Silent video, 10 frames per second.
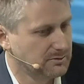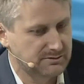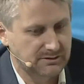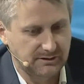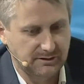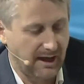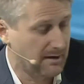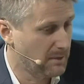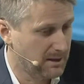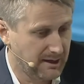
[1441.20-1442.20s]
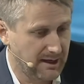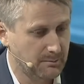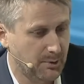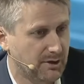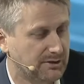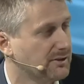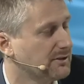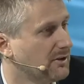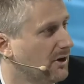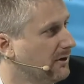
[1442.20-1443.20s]
news and maybe in
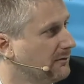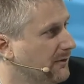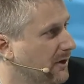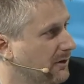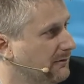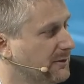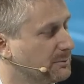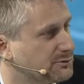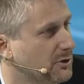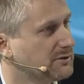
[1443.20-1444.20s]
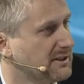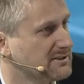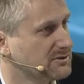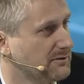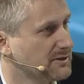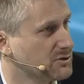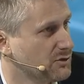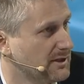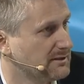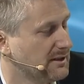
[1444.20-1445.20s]
person of the protests on the
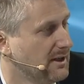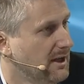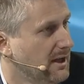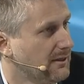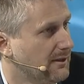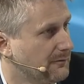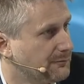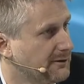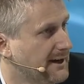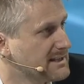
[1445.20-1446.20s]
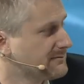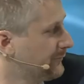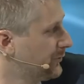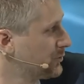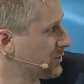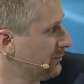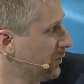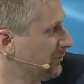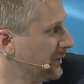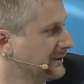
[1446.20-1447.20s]
street, the Fridays for Future
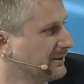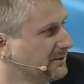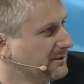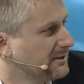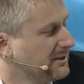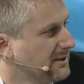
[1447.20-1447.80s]
movement.